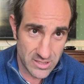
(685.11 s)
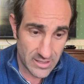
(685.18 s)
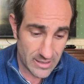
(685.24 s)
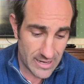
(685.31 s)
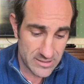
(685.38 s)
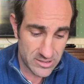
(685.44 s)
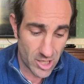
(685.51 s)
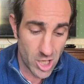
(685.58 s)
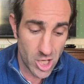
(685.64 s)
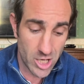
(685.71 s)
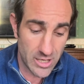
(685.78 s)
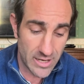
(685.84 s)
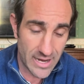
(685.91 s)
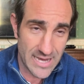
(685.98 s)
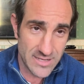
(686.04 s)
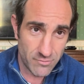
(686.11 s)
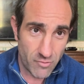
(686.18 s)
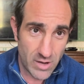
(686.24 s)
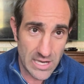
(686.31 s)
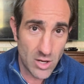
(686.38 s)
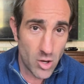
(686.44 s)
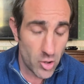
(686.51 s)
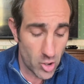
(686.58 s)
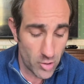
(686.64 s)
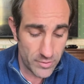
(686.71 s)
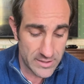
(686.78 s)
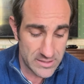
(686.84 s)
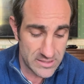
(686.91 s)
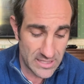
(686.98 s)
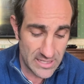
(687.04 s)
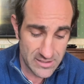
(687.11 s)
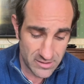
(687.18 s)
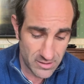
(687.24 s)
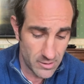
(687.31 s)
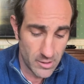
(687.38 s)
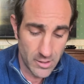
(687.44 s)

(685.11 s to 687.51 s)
a hurdler, hasn't really gone on this season.